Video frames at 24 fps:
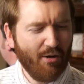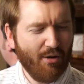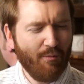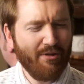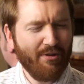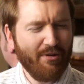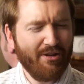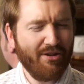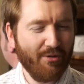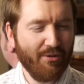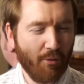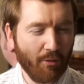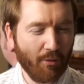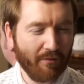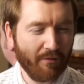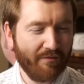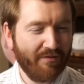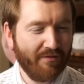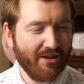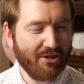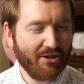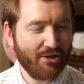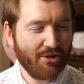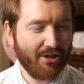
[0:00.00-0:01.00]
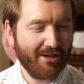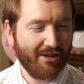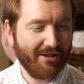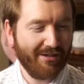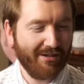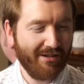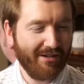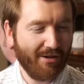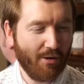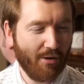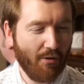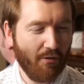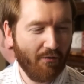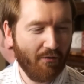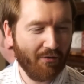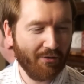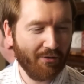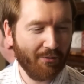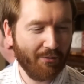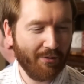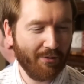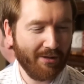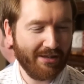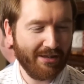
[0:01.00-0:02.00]
with your vision
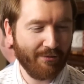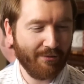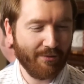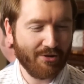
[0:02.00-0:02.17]
over what the